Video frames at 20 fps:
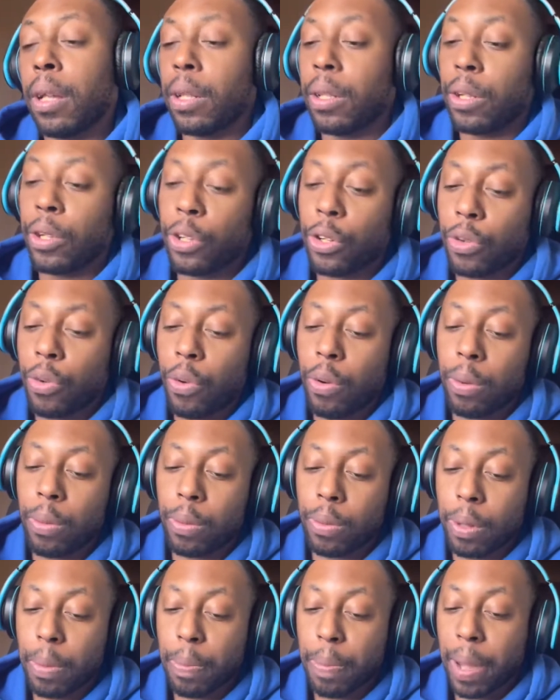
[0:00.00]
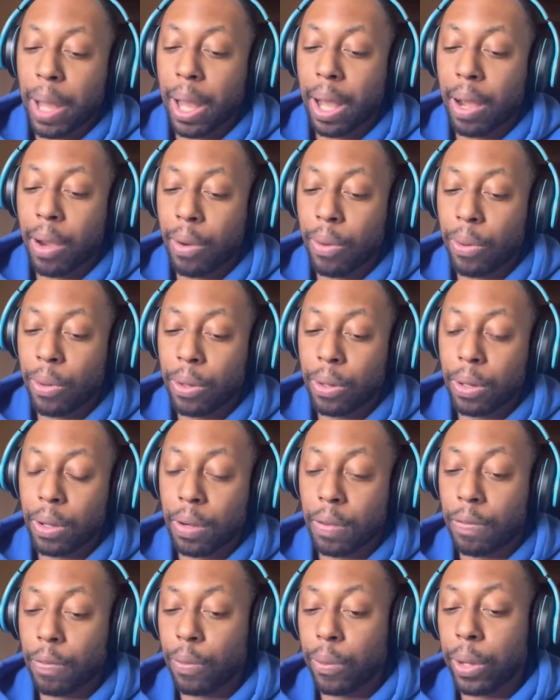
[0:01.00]
The power
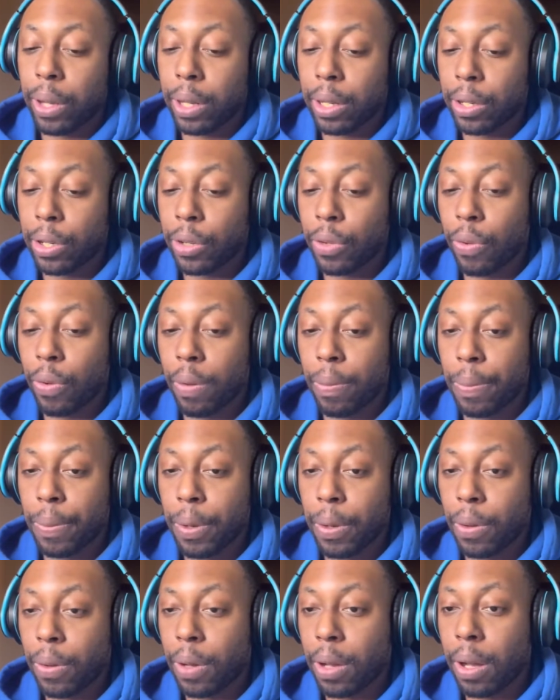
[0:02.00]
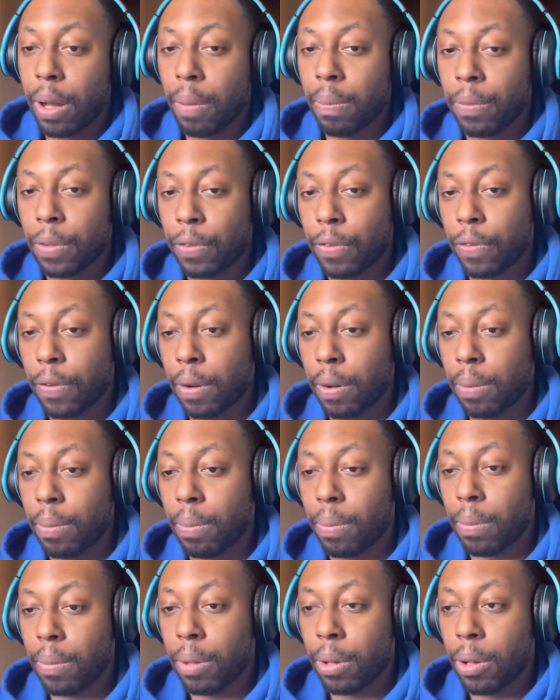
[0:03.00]
of where Scorpio comes
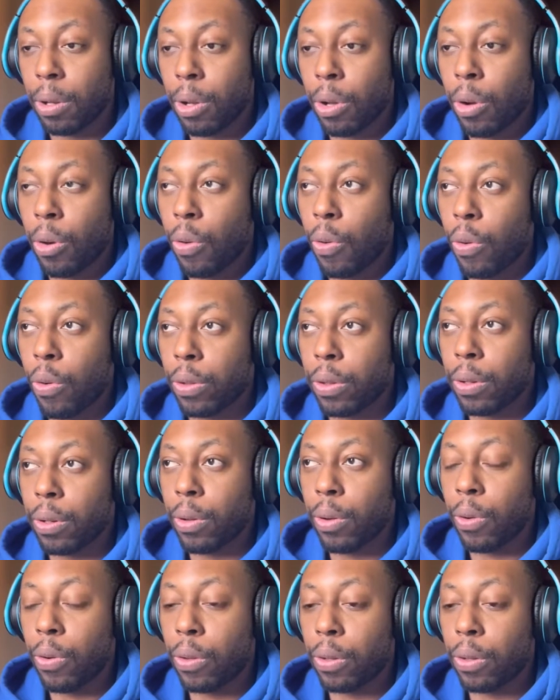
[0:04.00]
from, the